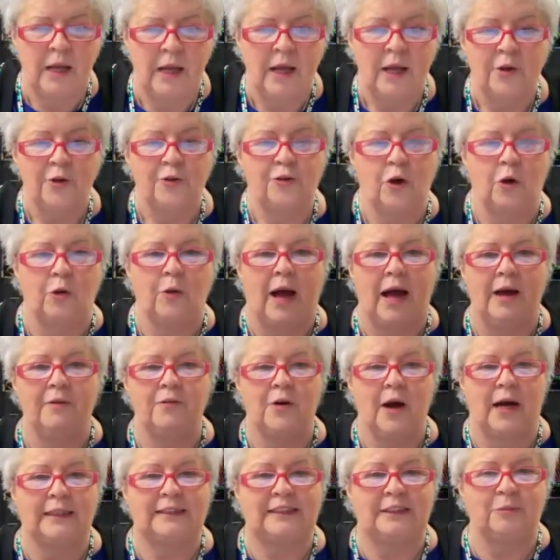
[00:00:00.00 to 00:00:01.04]
So I've
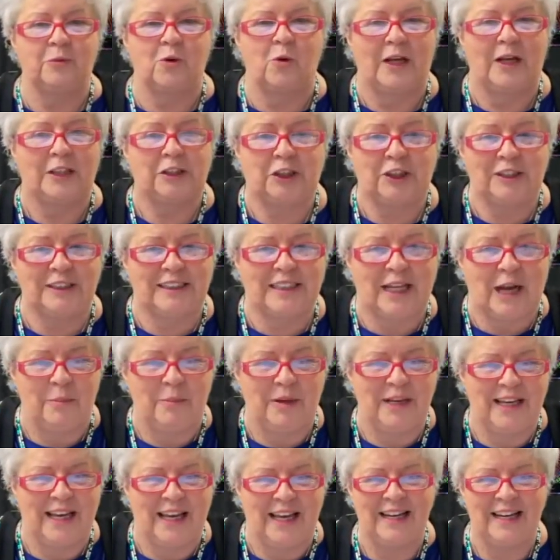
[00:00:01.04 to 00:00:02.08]
got some questions
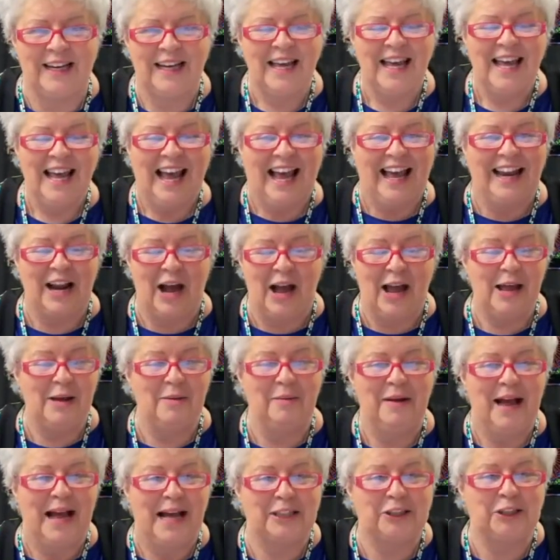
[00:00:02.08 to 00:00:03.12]
coming in, and
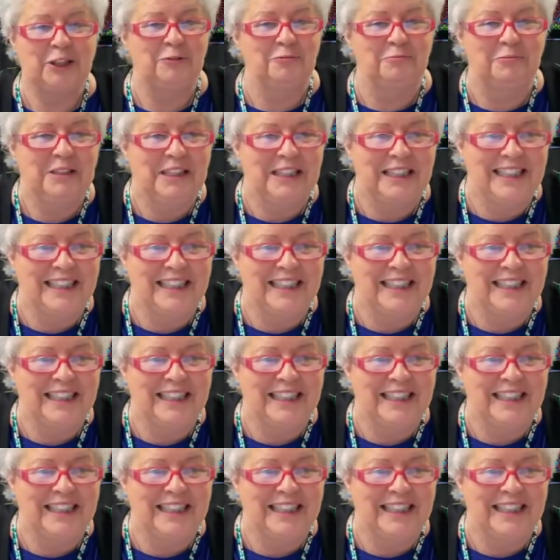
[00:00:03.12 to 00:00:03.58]
I'm actually really